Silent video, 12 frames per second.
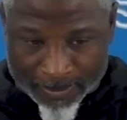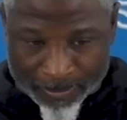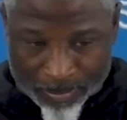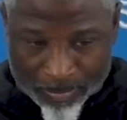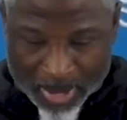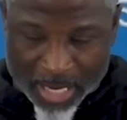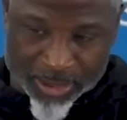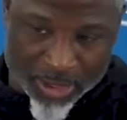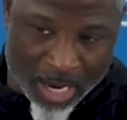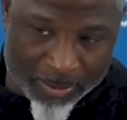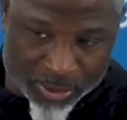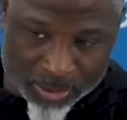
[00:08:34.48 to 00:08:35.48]
my
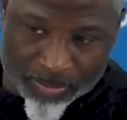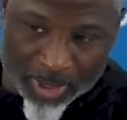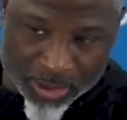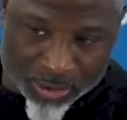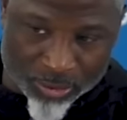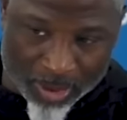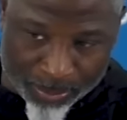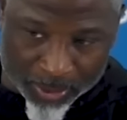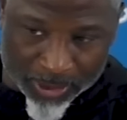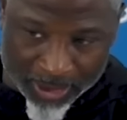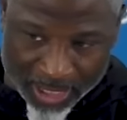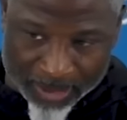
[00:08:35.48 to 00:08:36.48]
job is to make sure I put
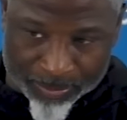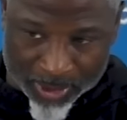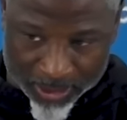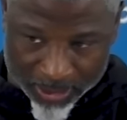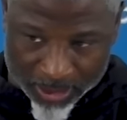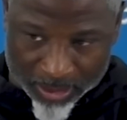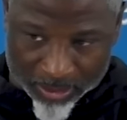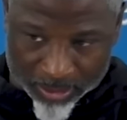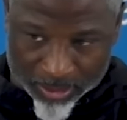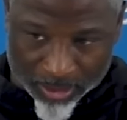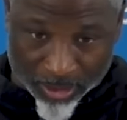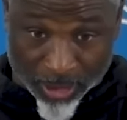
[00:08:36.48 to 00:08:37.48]
a game plan together,
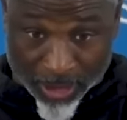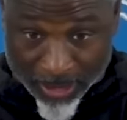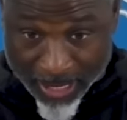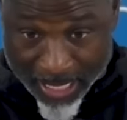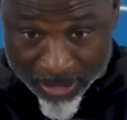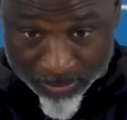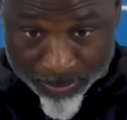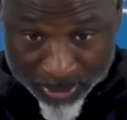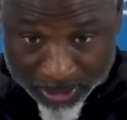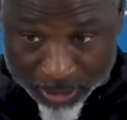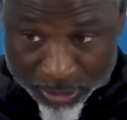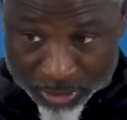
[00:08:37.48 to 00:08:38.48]
looking at the
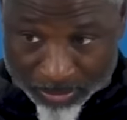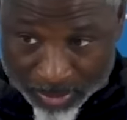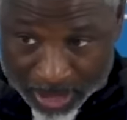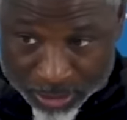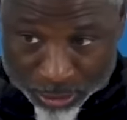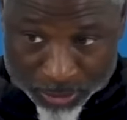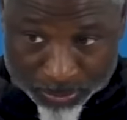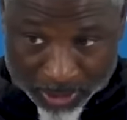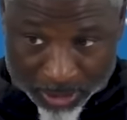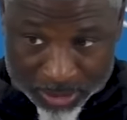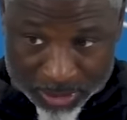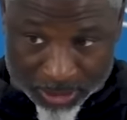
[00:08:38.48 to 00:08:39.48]
players and make sure it's
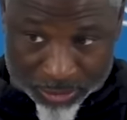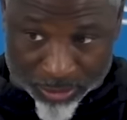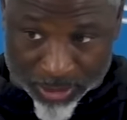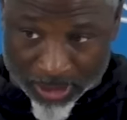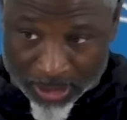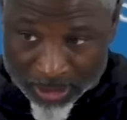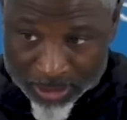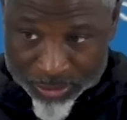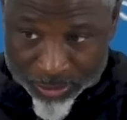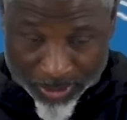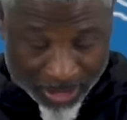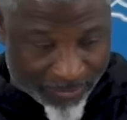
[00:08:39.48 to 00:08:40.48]
player-centric
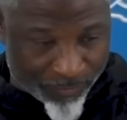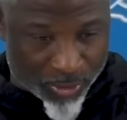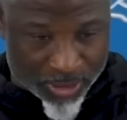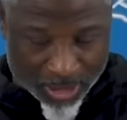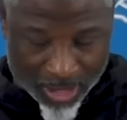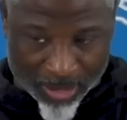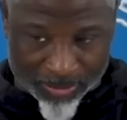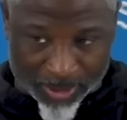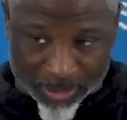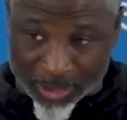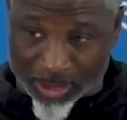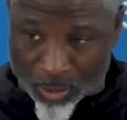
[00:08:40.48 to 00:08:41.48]
to every time
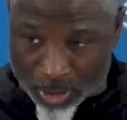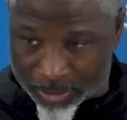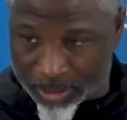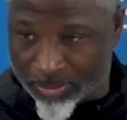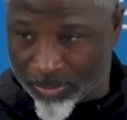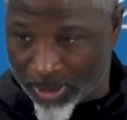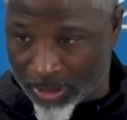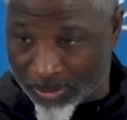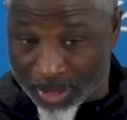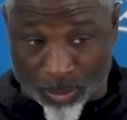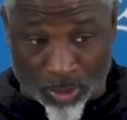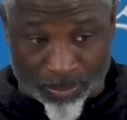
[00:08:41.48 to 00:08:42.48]
that they go out there and play,
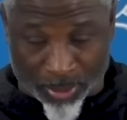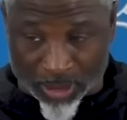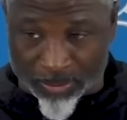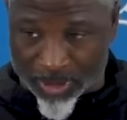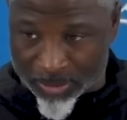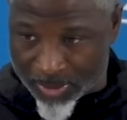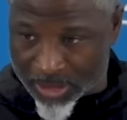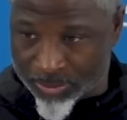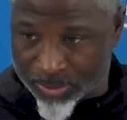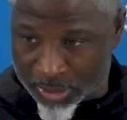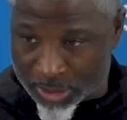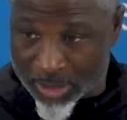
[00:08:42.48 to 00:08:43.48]
man, we're putting them in the best
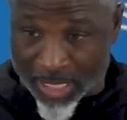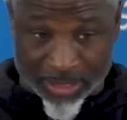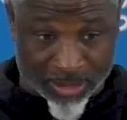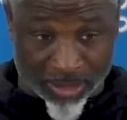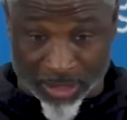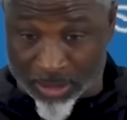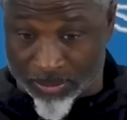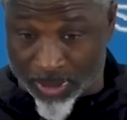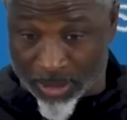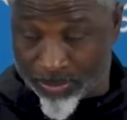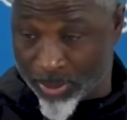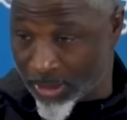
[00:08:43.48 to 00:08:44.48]
position. That can either
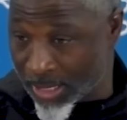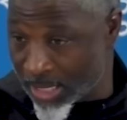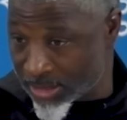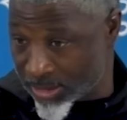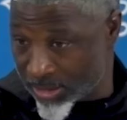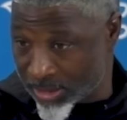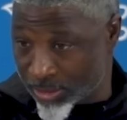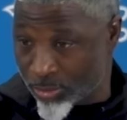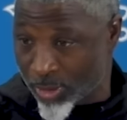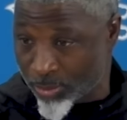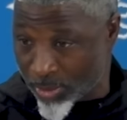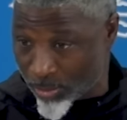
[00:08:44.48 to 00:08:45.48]
be putting guys in
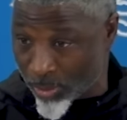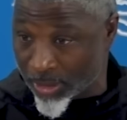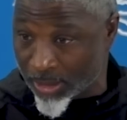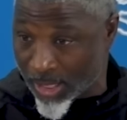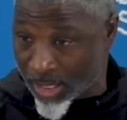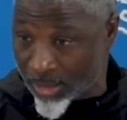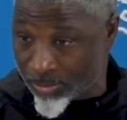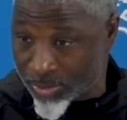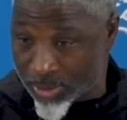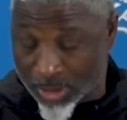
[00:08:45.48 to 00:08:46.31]
situations where they're running games,